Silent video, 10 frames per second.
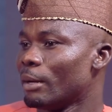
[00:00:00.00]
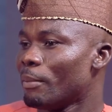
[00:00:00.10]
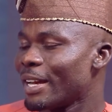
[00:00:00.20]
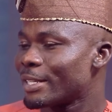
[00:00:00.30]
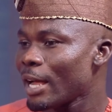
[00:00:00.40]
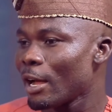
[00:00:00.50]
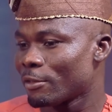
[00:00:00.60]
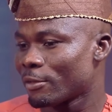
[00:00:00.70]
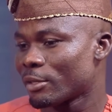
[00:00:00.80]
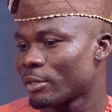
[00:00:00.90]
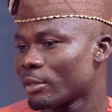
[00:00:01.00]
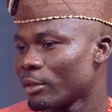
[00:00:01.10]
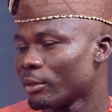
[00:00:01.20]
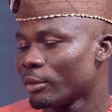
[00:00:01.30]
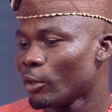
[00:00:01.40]
My staffs,
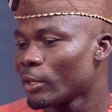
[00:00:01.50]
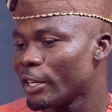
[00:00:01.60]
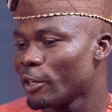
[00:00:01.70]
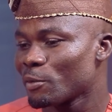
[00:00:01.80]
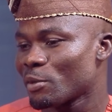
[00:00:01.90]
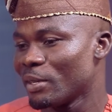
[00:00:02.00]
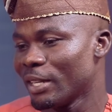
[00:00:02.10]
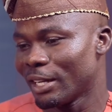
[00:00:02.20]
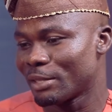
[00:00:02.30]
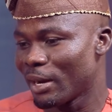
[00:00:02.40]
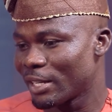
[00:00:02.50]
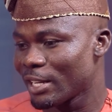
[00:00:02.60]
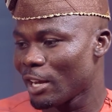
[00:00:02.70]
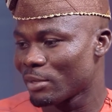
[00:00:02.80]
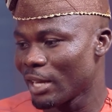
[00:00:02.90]
God helped me that my
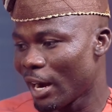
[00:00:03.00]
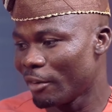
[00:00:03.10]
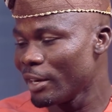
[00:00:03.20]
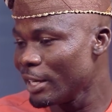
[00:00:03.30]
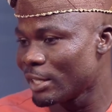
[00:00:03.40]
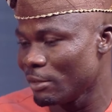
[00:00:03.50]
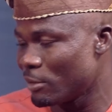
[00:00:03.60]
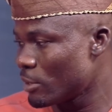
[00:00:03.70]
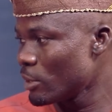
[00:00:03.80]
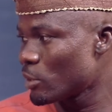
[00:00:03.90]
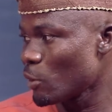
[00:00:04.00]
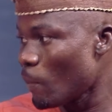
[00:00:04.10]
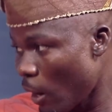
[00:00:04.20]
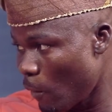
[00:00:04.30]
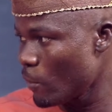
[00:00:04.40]
staffs, they are relatives
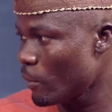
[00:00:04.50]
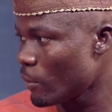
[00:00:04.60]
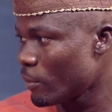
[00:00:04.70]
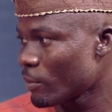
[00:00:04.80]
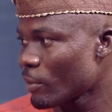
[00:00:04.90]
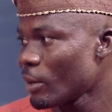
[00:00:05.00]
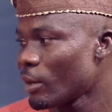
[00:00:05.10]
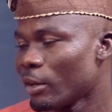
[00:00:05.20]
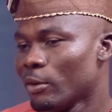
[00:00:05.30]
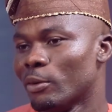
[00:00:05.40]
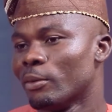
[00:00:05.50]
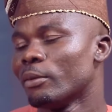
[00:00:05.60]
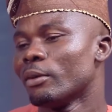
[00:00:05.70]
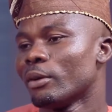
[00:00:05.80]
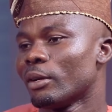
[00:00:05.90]
somehow. Okay.
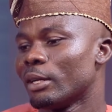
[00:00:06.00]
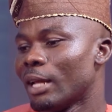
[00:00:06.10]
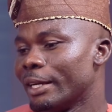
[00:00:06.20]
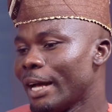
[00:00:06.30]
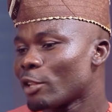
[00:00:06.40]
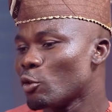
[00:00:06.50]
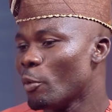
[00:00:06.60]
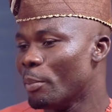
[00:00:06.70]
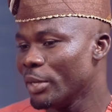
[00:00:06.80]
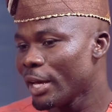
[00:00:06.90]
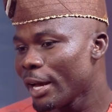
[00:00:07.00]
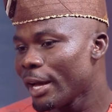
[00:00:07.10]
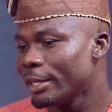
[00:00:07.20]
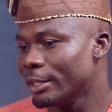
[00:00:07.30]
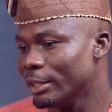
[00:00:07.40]
That they have to
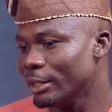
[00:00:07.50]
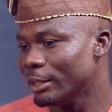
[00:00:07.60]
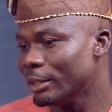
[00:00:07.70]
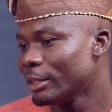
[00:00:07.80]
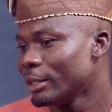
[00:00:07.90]
bear the